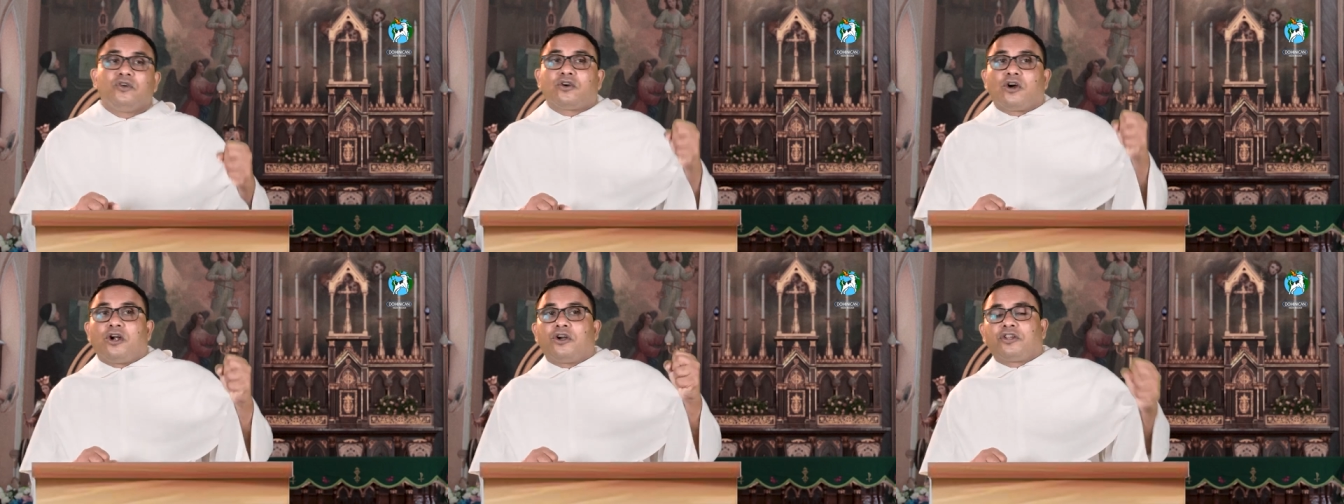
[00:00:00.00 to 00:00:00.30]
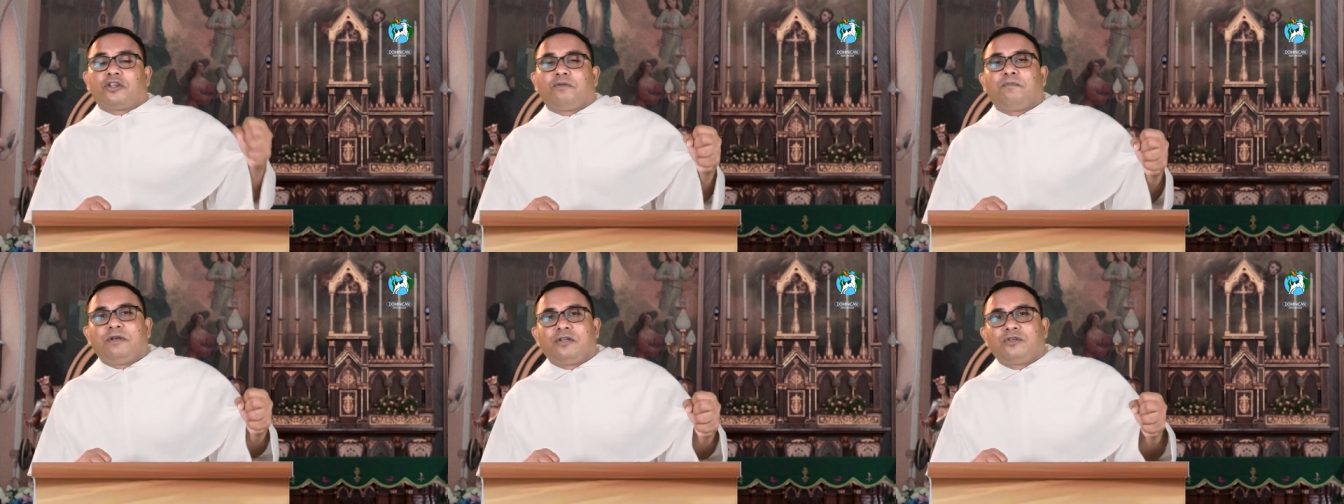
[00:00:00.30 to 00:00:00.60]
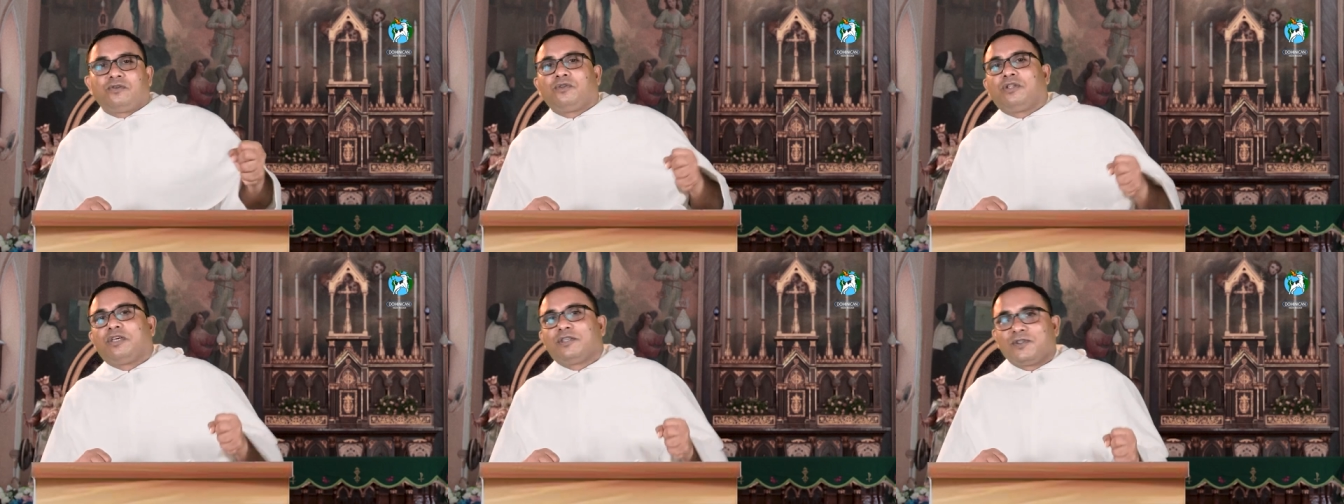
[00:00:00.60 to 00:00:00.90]
you
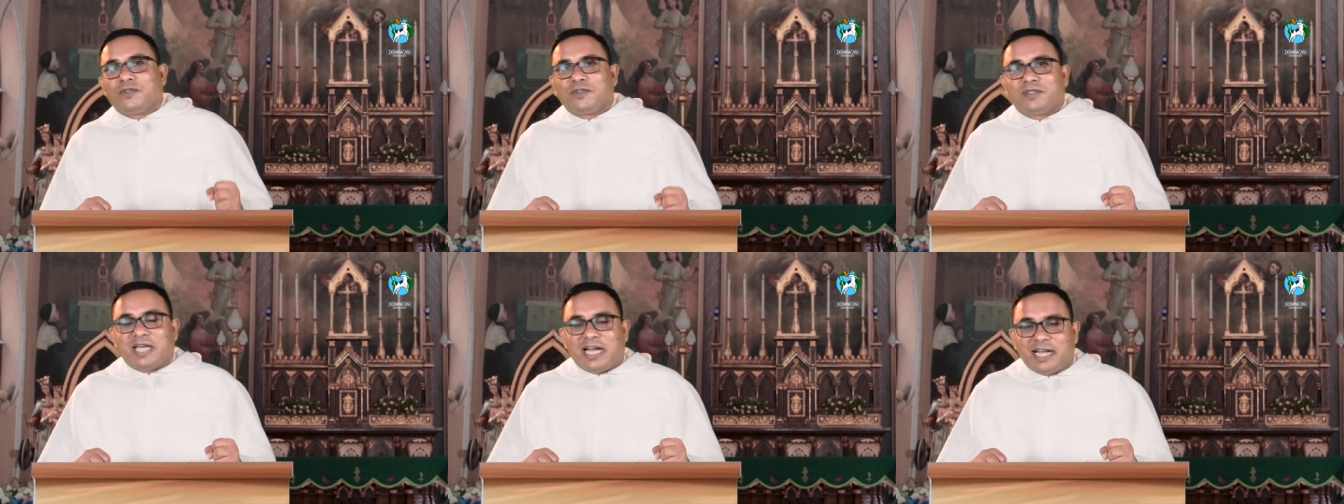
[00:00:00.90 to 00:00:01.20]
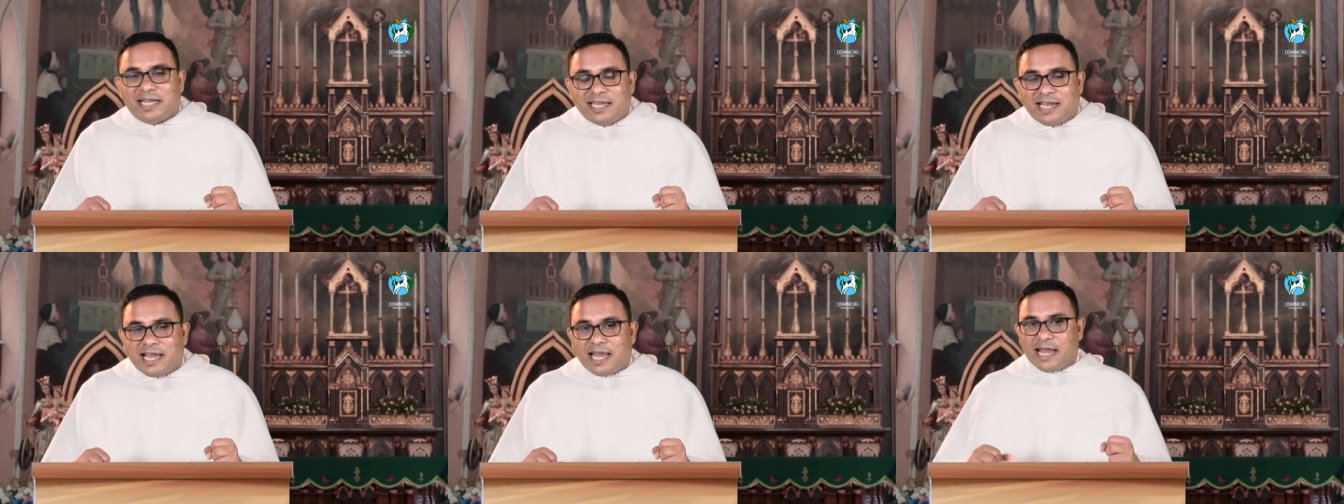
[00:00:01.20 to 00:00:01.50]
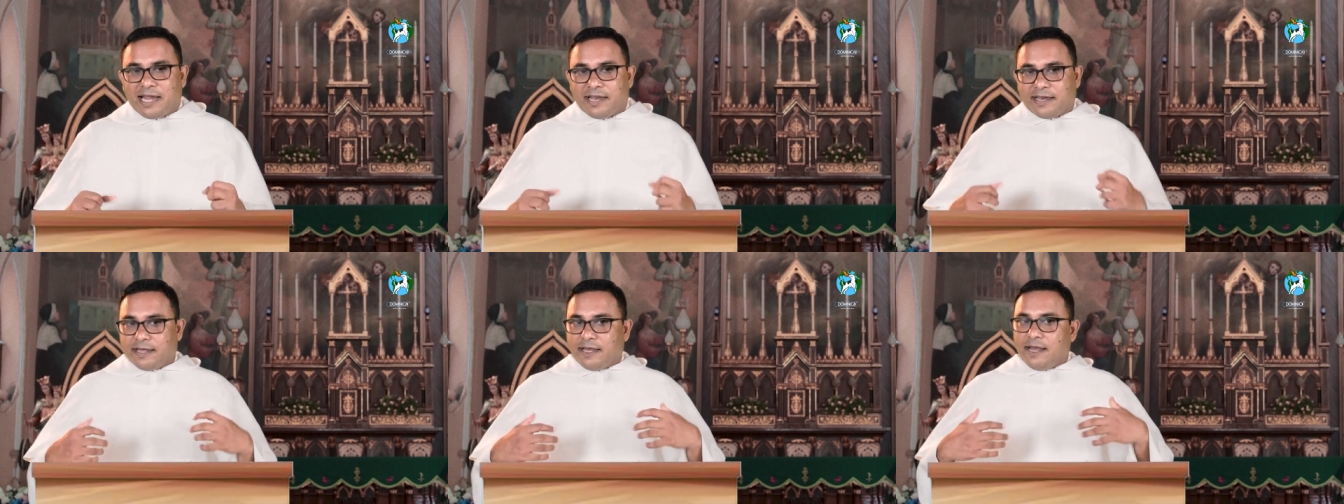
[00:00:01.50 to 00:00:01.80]
contribute to the society
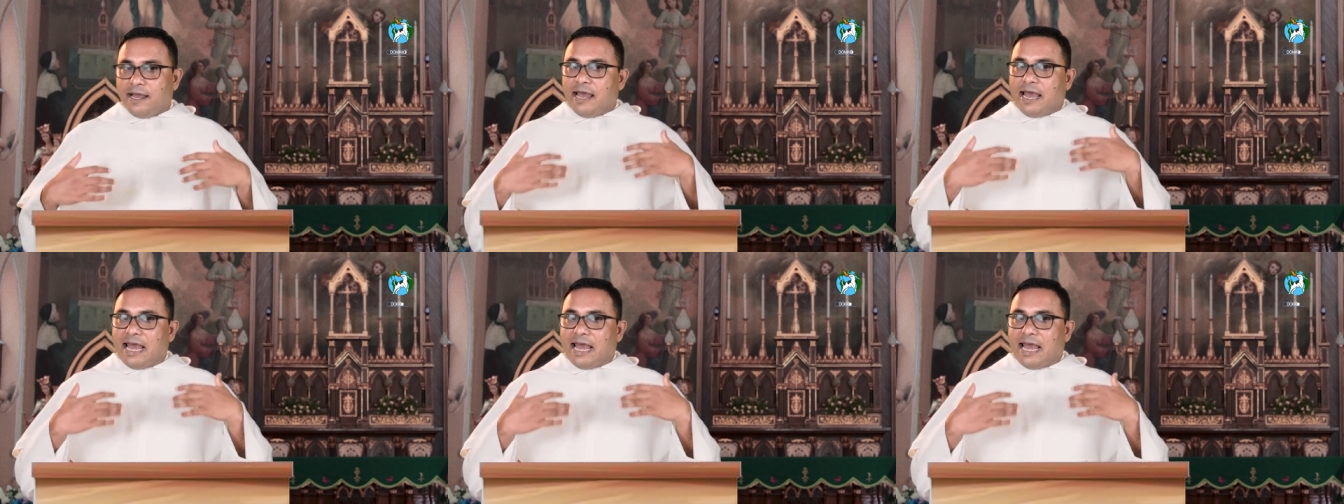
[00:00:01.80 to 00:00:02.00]
and